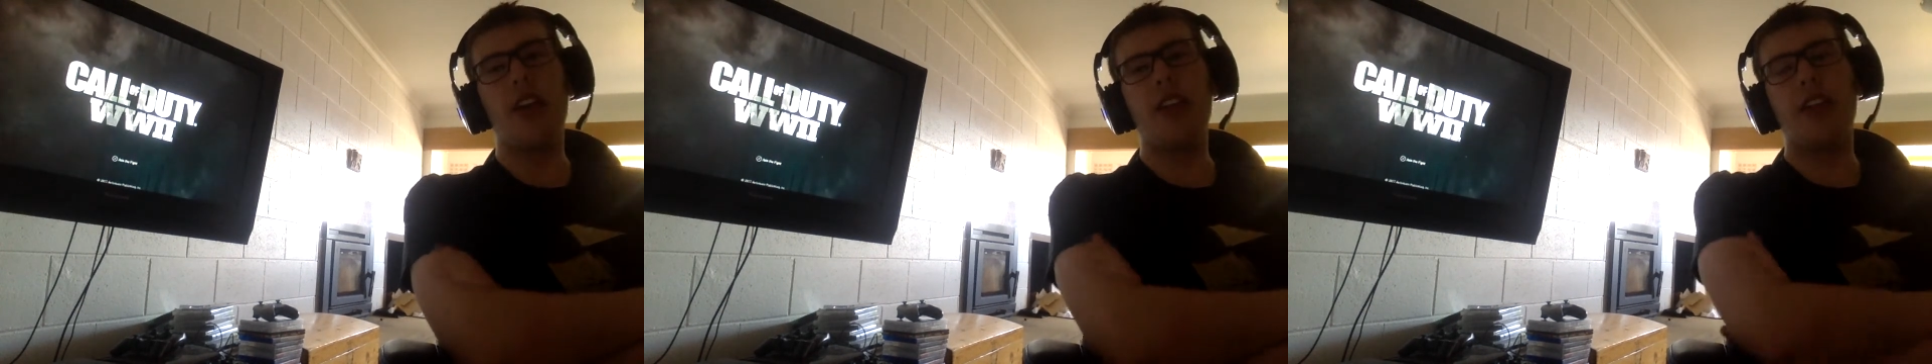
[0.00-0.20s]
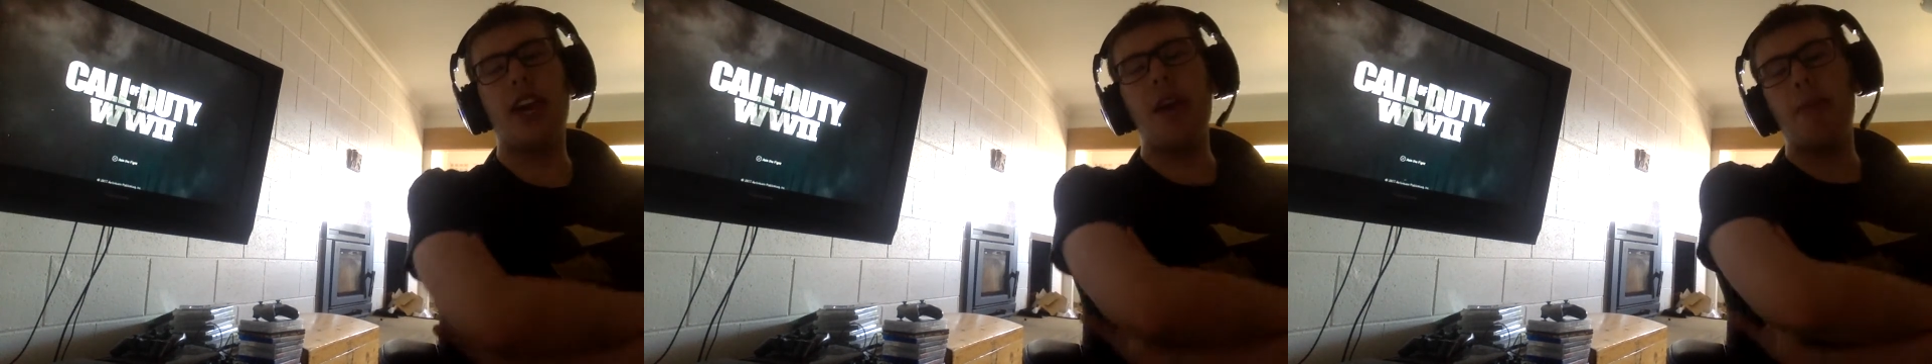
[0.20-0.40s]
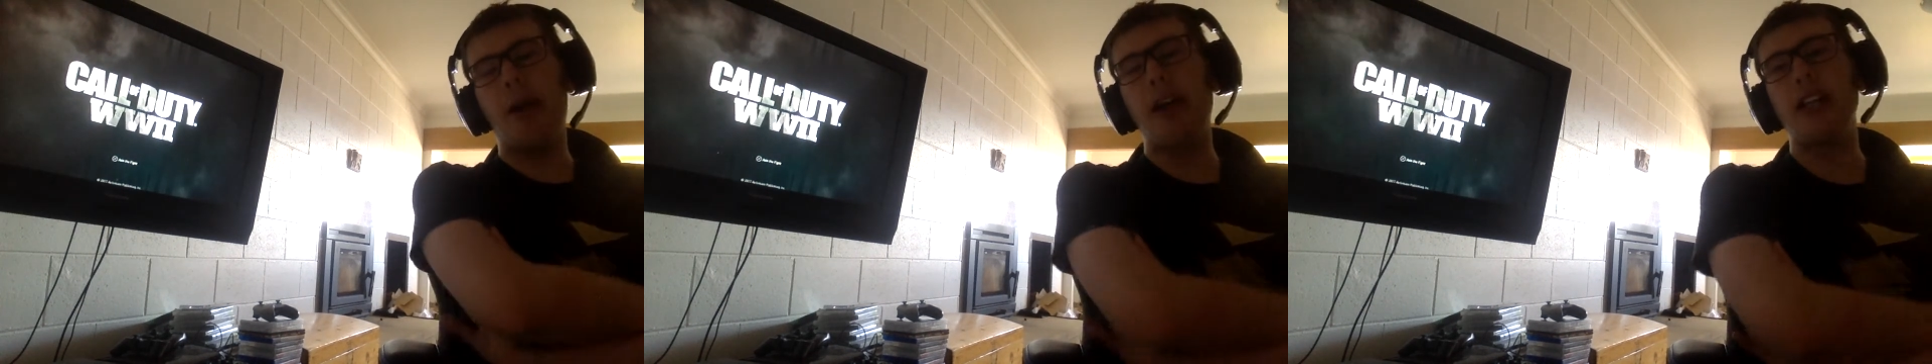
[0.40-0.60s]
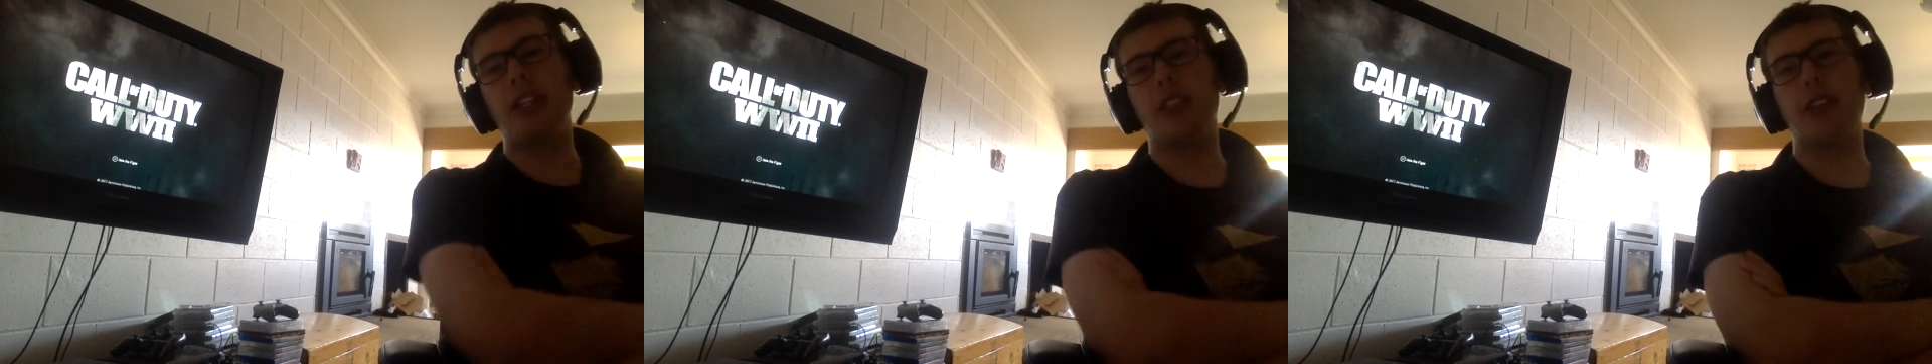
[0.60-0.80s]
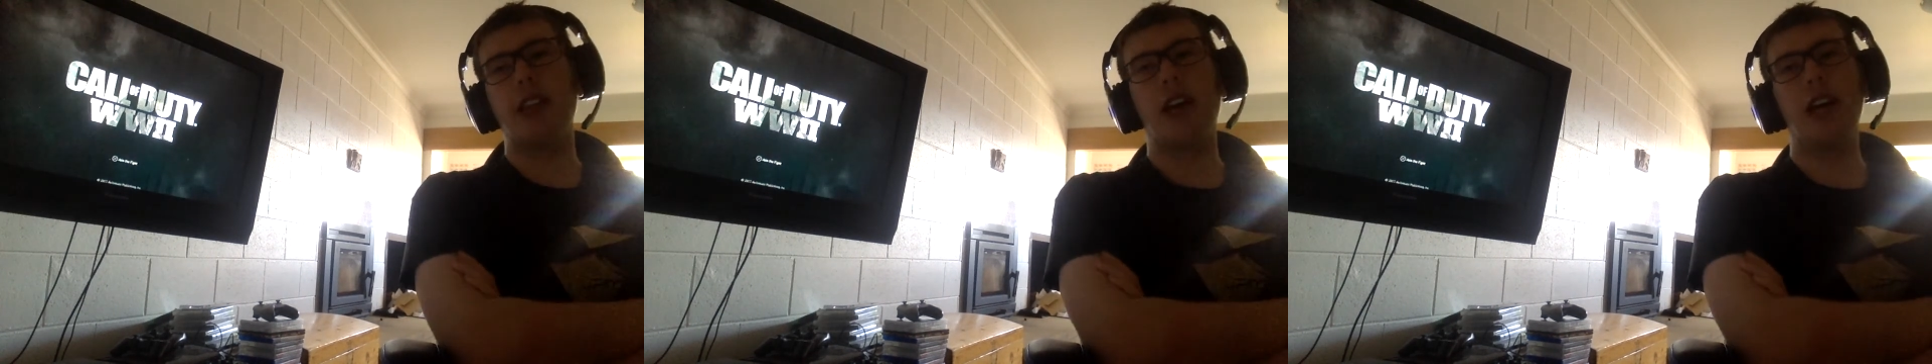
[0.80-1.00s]
The campaign
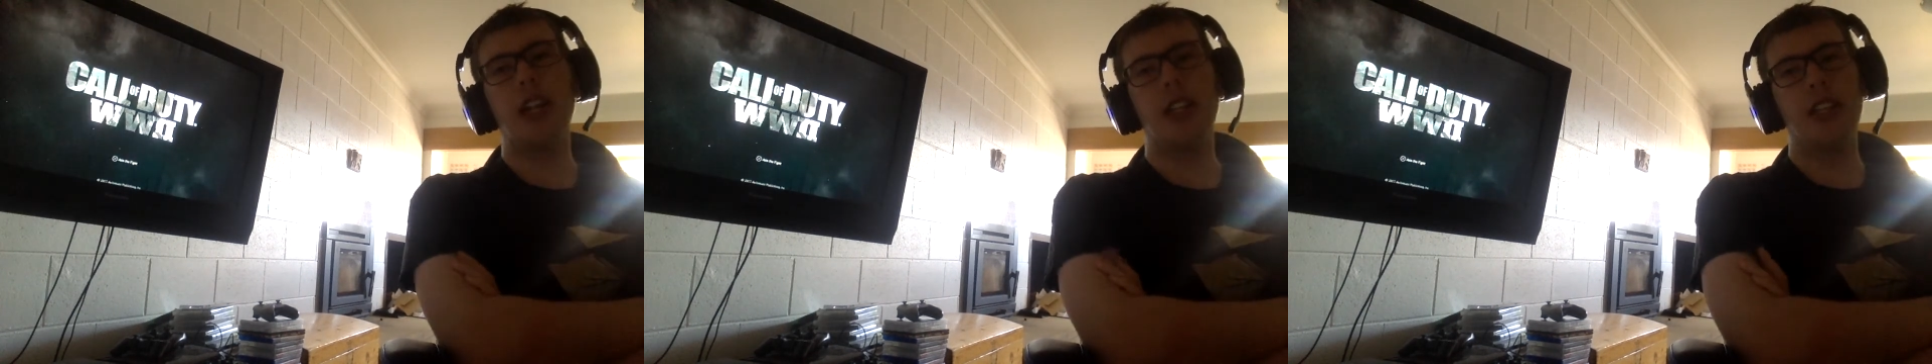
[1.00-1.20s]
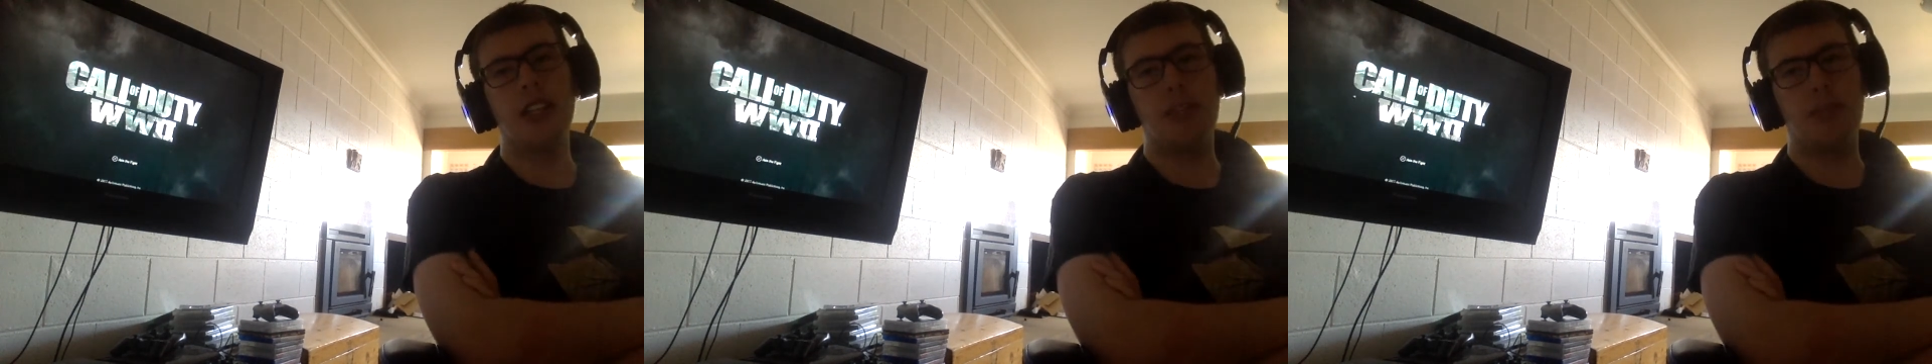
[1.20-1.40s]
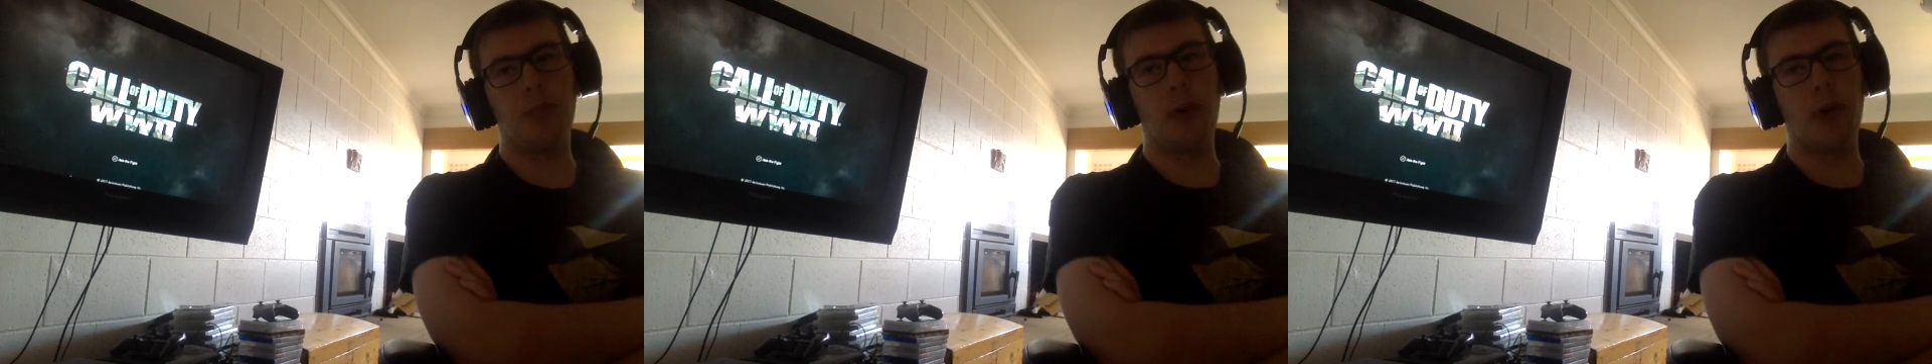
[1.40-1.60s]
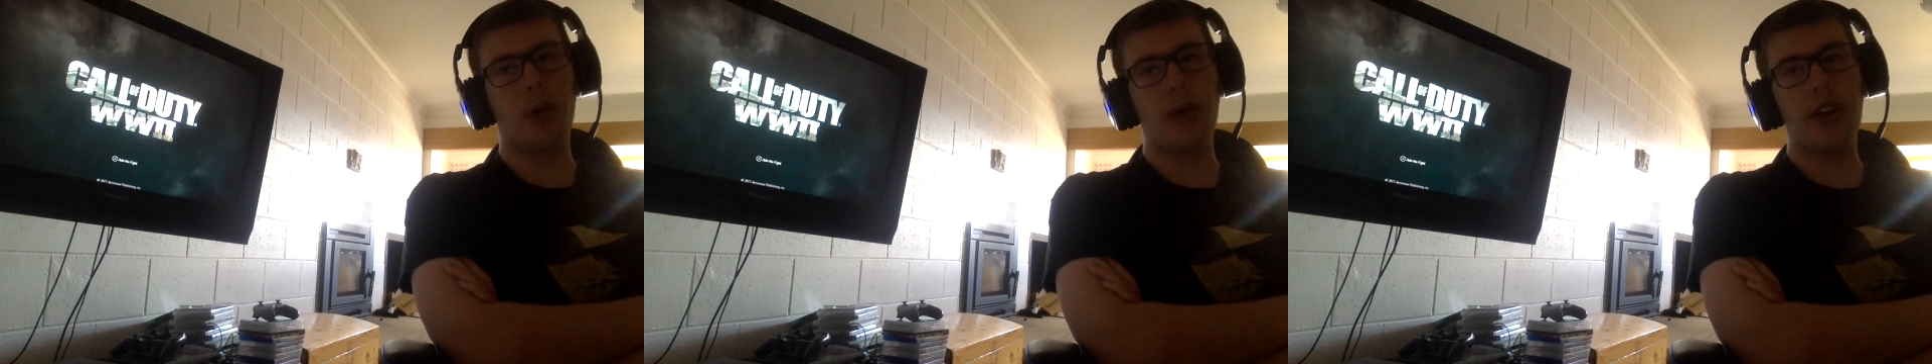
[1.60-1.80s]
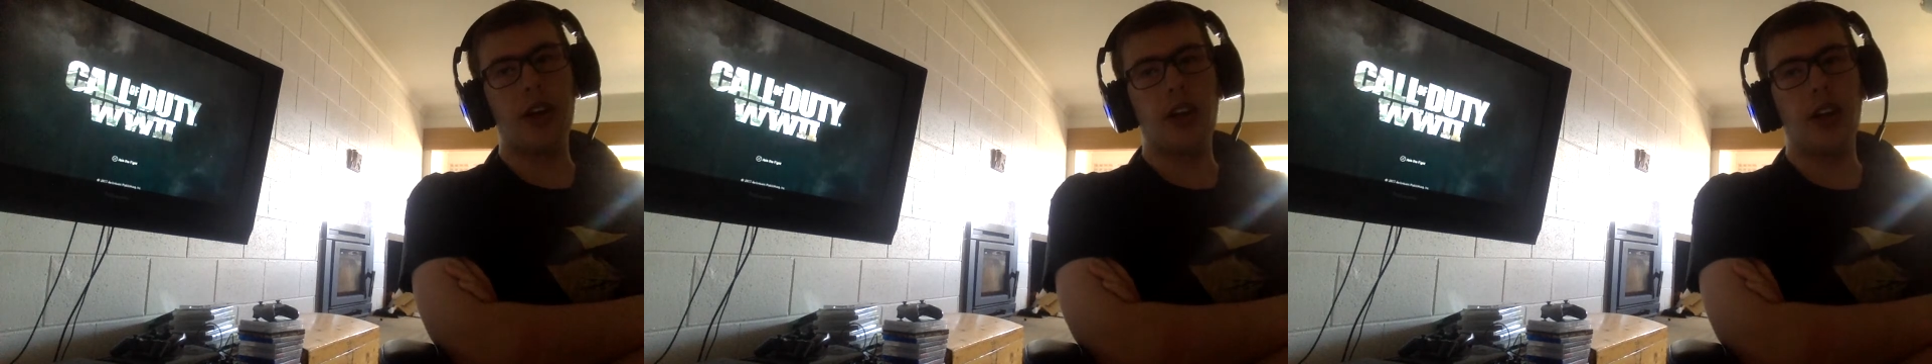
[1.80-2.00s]
is dull, it's
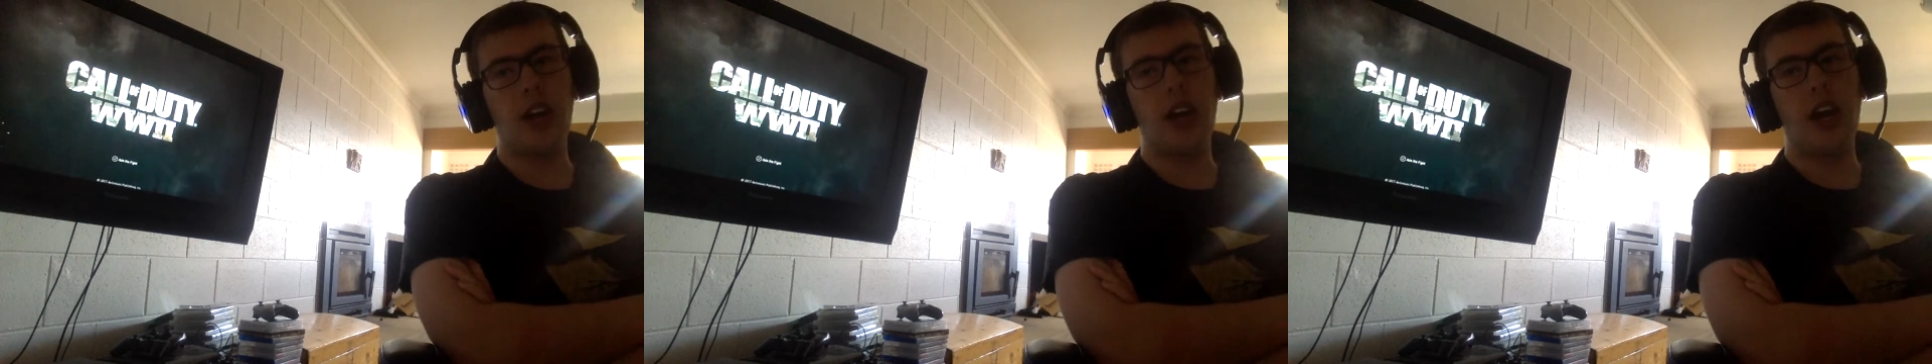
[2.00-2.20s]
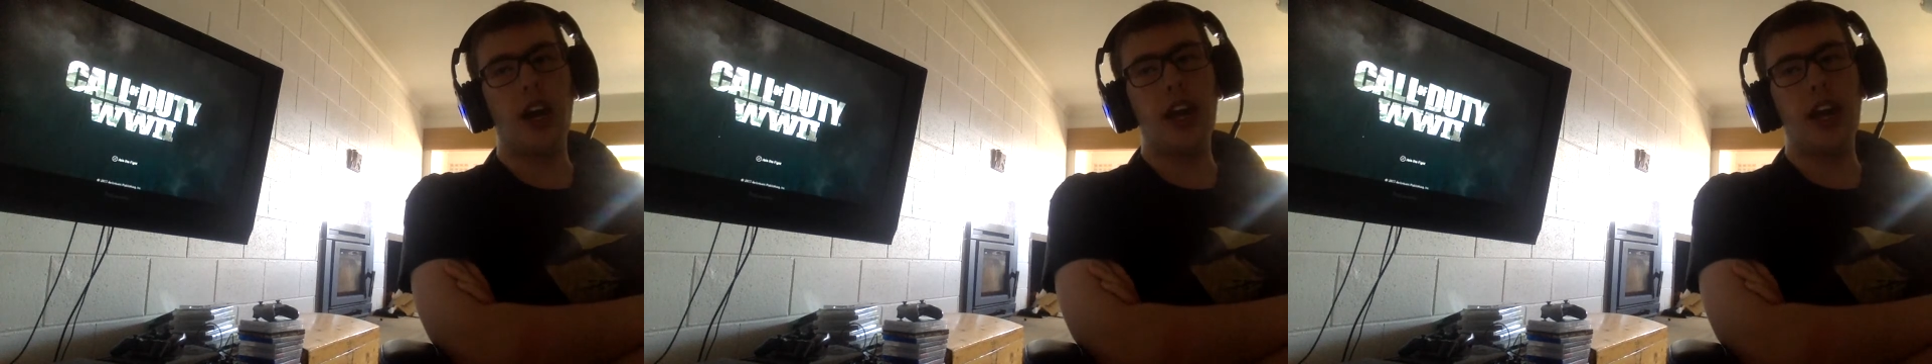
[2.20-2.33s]
boring.